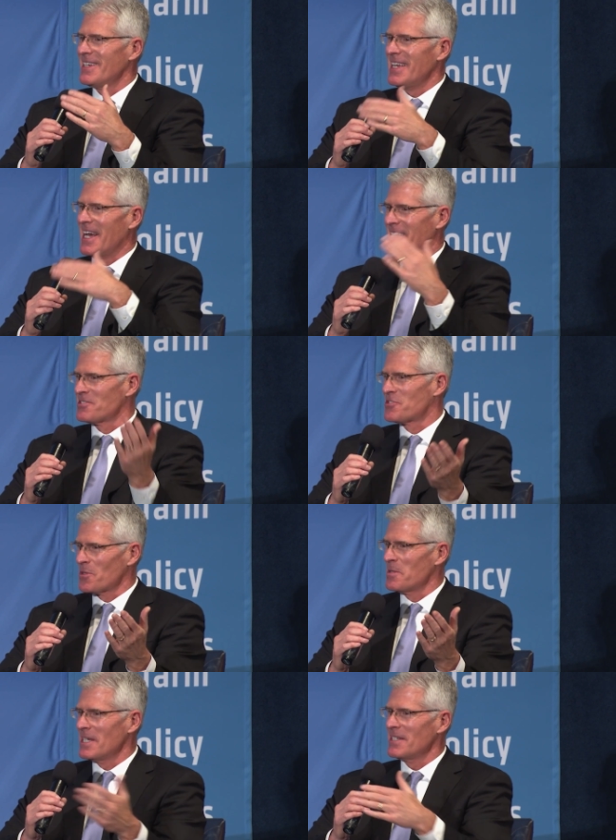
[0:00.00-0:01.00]
and
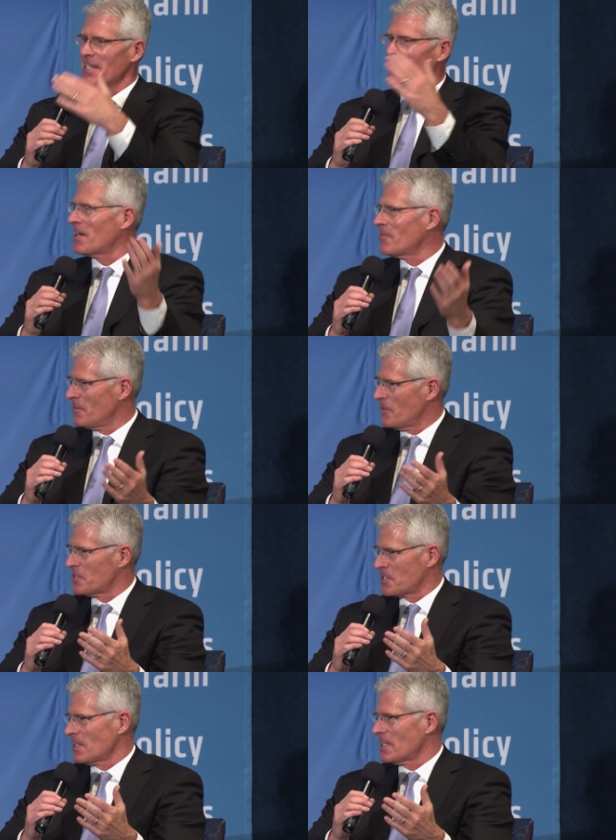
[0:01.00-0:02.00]
soybean in our
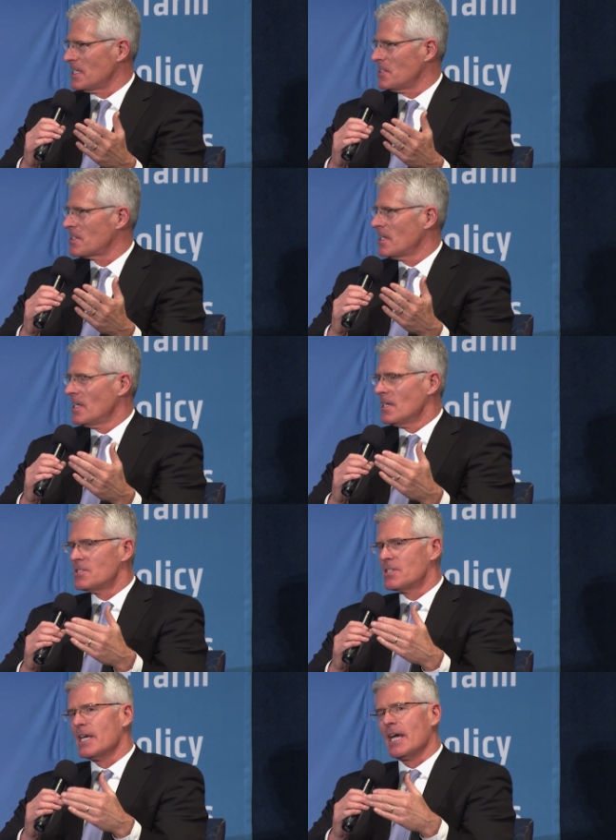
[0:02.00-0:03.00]
facilities
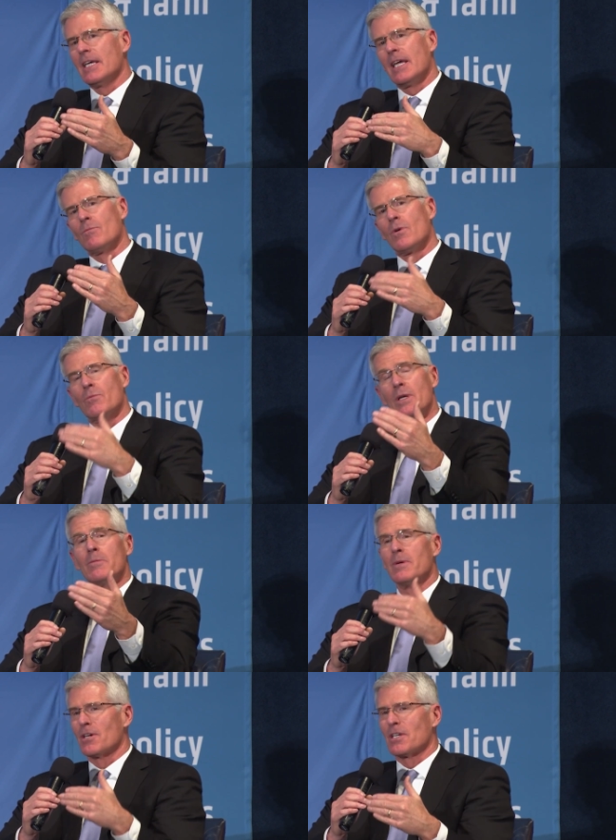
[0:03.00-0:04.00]
today. And what we
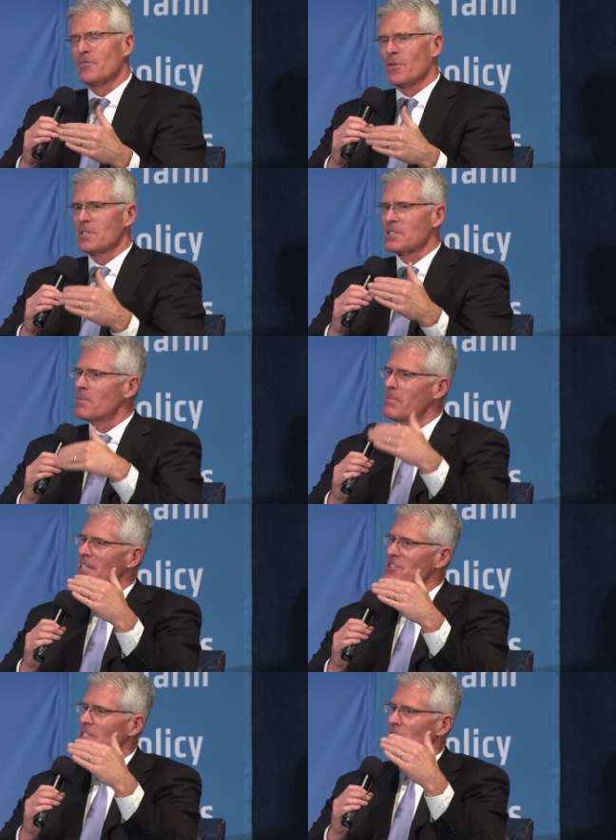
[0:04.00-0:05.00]
would be looking for is the
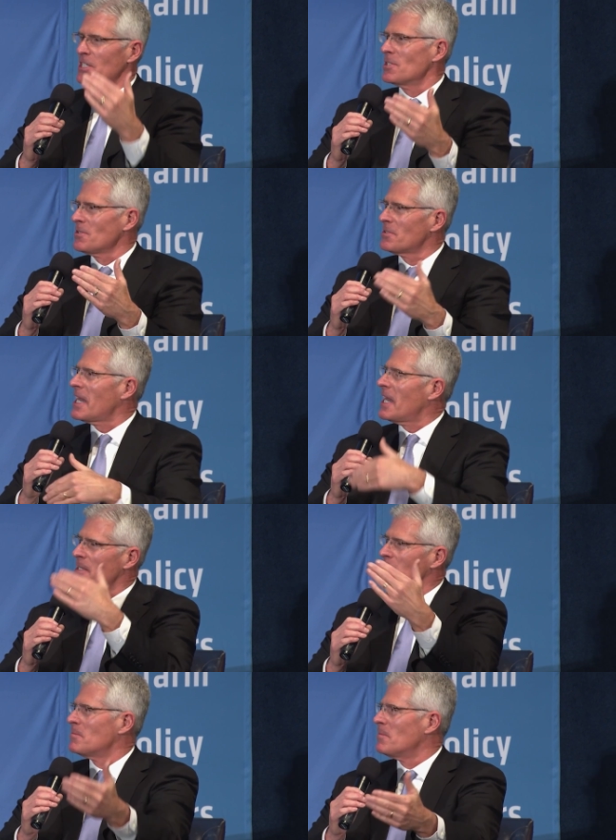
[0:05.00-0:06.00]
best yield
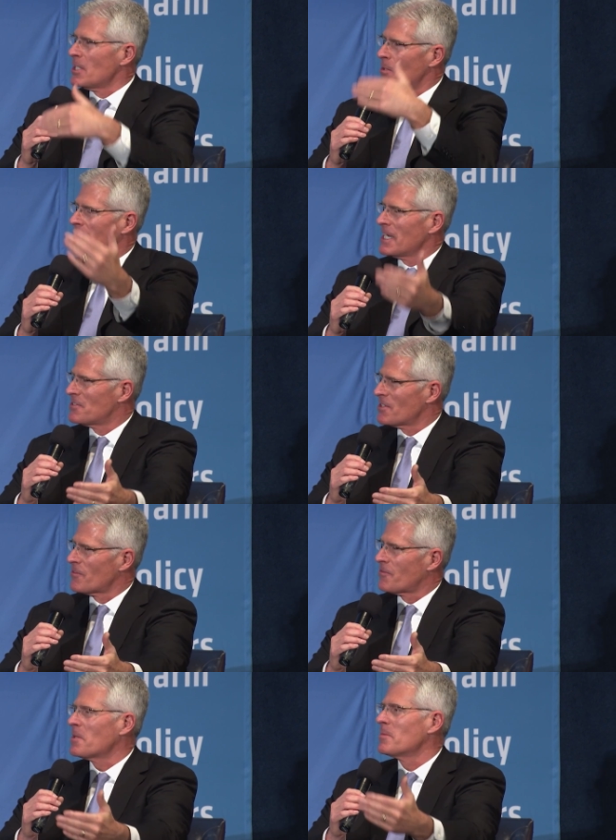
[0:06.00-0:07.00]
and you know, money to
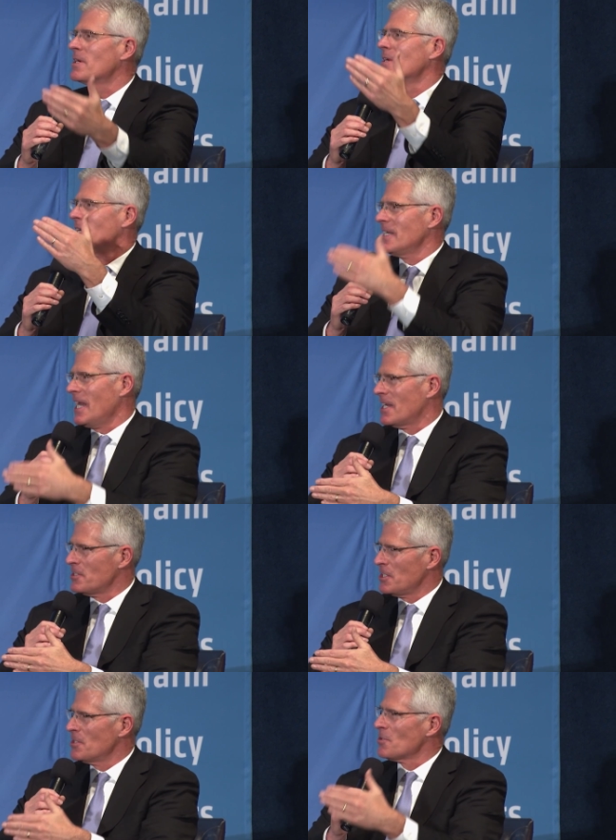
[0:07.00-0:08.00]
the farmer and
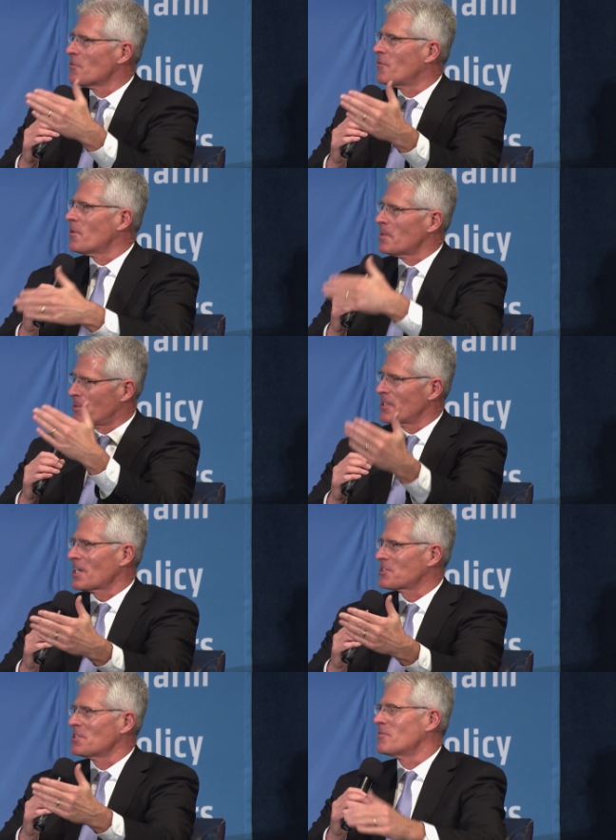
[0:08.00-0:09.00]
yield for the
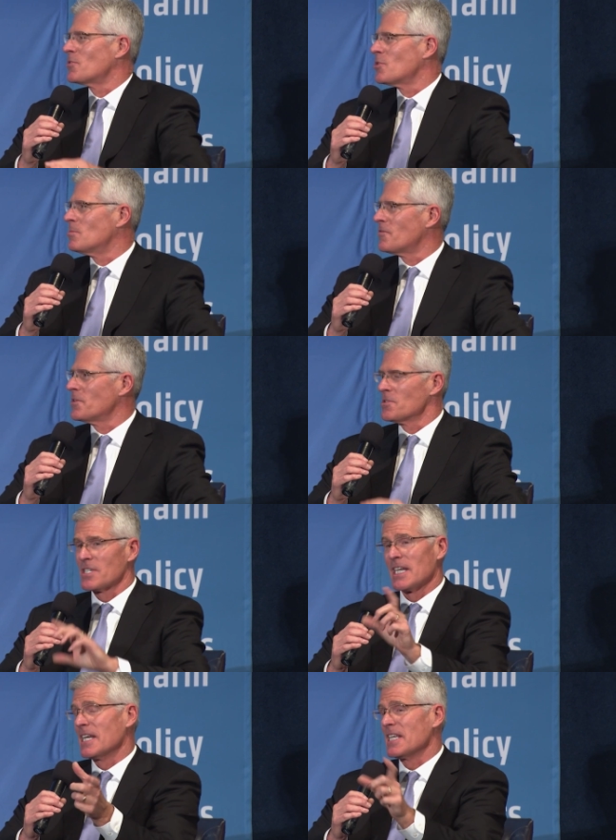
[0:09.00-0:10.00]
production of renewable fuels.
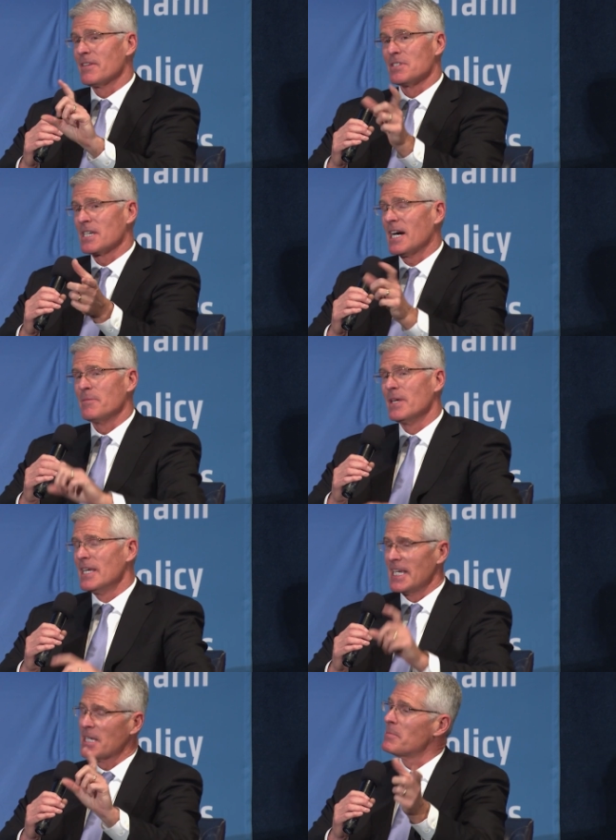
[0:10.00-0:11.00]
And at any given time,
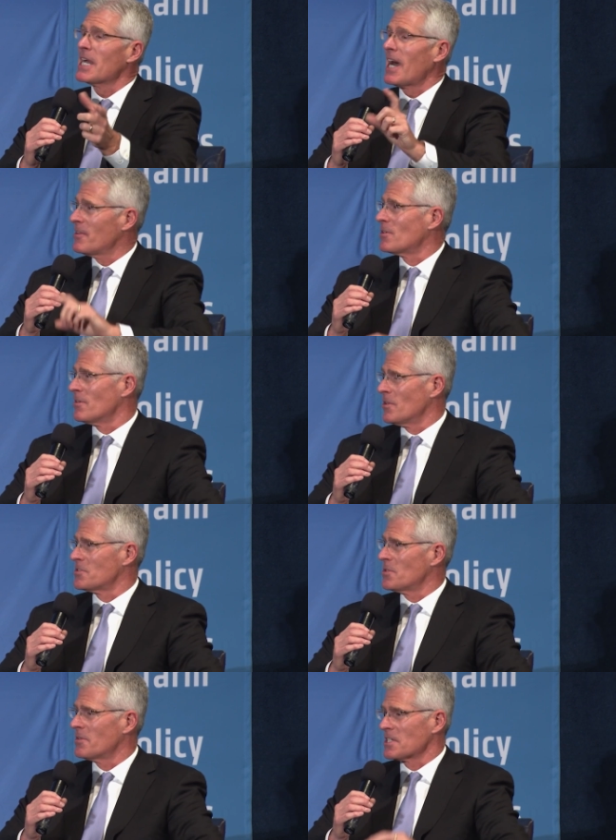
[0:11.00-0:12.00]
it can be either of
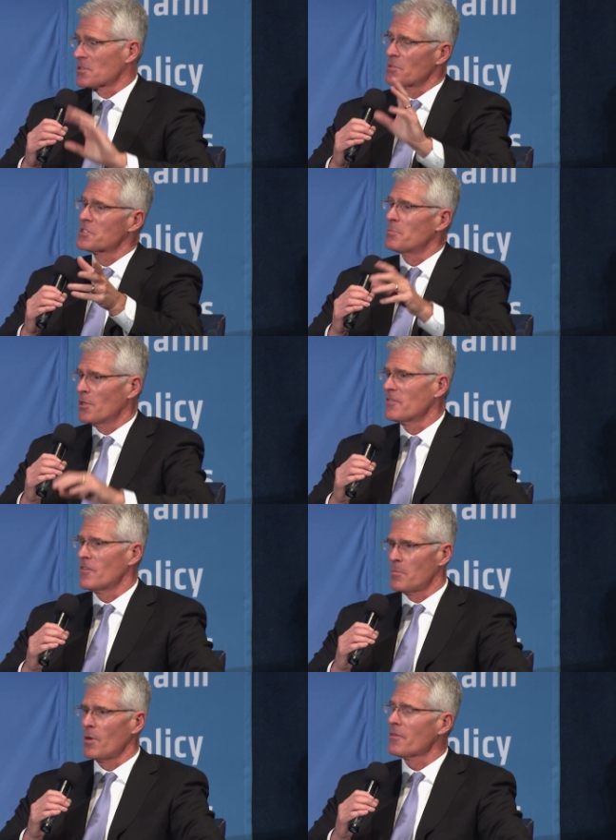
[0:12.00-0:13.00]
those two things. So we're supportive
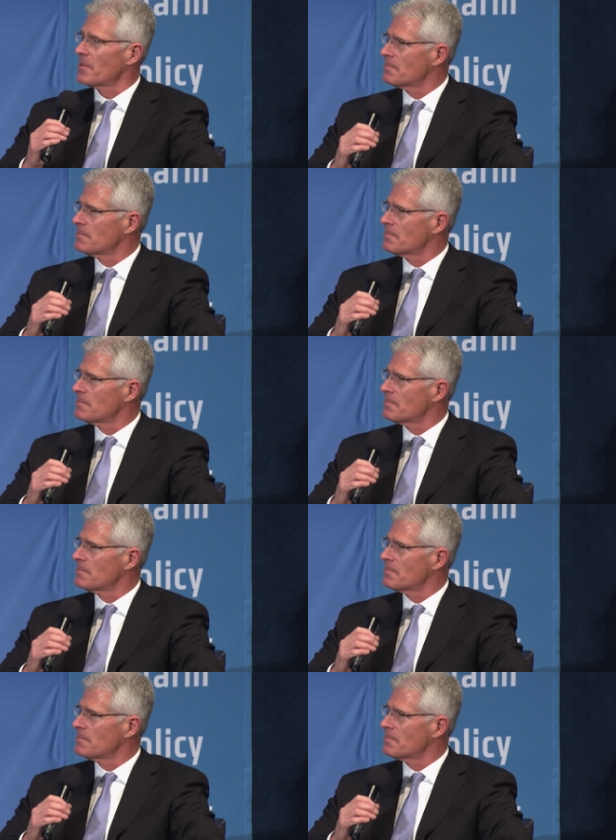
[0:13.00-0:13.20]
of both.